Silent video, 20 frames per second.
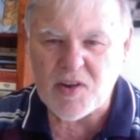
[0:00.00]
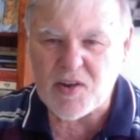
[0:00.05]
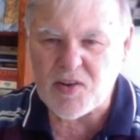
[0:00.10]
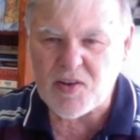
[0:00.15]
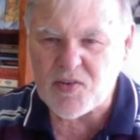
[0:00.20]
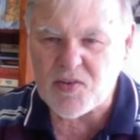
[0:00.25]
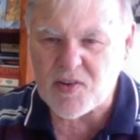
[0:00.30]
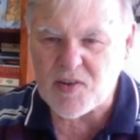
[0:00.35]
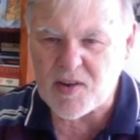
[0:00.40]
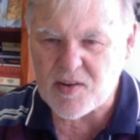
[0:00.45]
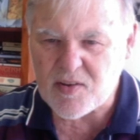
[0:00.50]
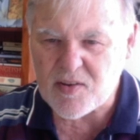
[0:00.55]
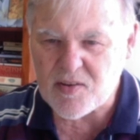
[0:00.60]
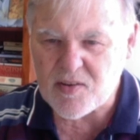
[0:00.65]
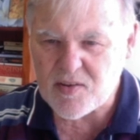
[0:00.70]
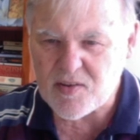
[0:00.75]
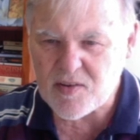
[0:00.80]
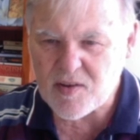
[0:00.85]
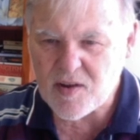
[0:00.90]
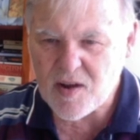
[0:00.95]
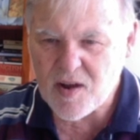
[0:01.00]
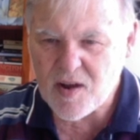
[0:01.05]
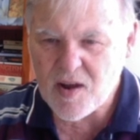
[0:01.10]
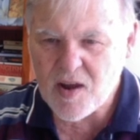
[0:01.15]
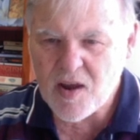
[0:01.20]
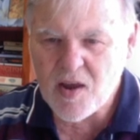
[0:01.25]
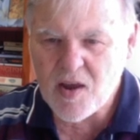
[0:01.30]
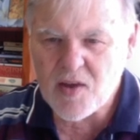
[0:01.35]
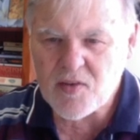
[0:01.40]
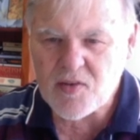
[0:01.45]
d6.
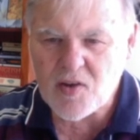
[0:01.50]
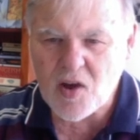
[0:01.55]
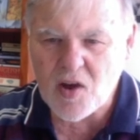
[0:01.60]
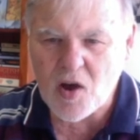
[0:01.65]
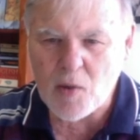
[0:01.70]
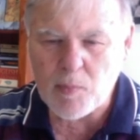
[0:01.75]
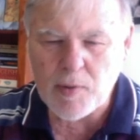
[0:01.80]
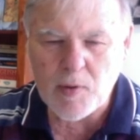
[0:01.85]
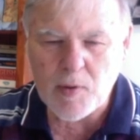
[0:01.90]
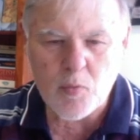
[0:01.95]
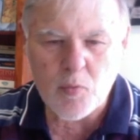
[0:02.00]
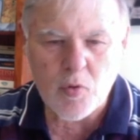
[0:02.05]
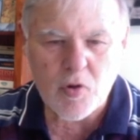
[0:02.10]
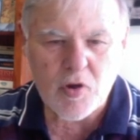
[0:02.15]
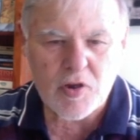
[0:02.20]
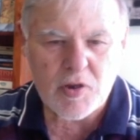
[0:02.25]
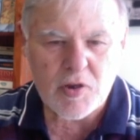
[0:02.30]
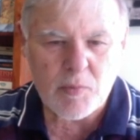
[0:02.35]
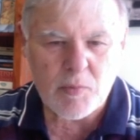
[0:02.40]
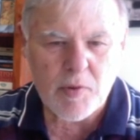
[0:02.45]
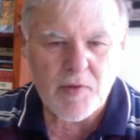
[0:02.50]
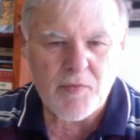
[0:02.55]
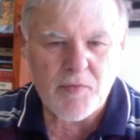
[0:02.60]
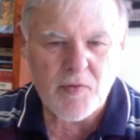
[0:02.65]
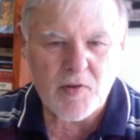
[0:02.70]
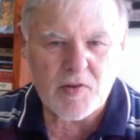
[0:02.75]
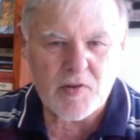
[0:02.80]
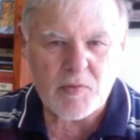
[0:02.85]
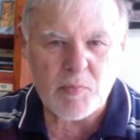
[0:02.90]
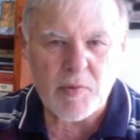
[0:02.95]
So I played rook on the b file to b